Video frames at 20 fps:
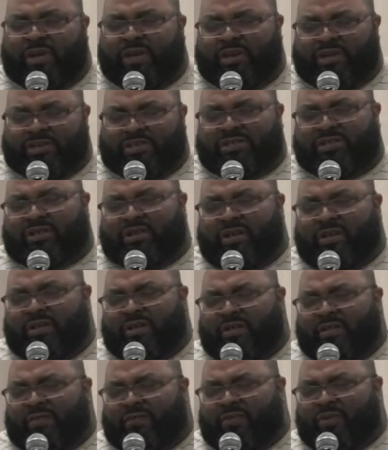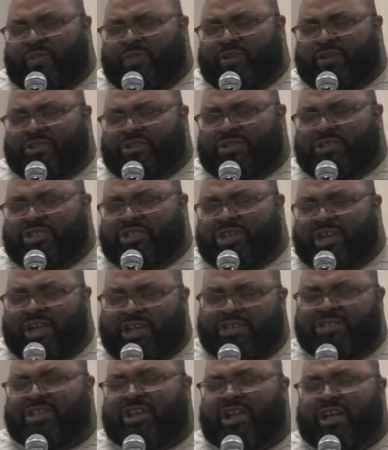It is for the
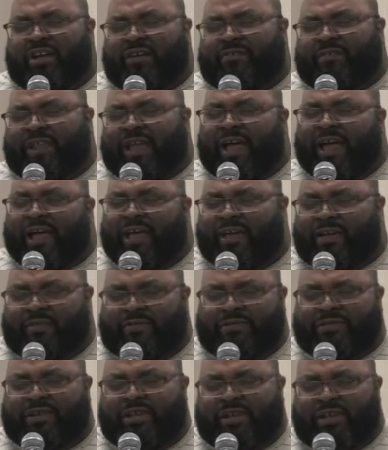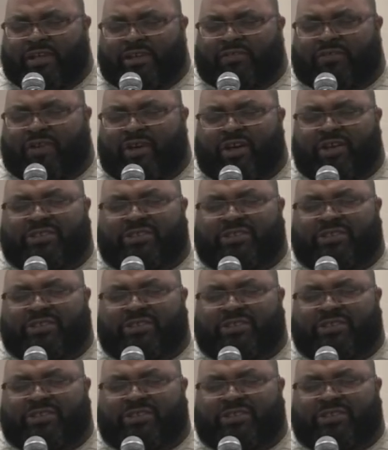changing of lives. It's for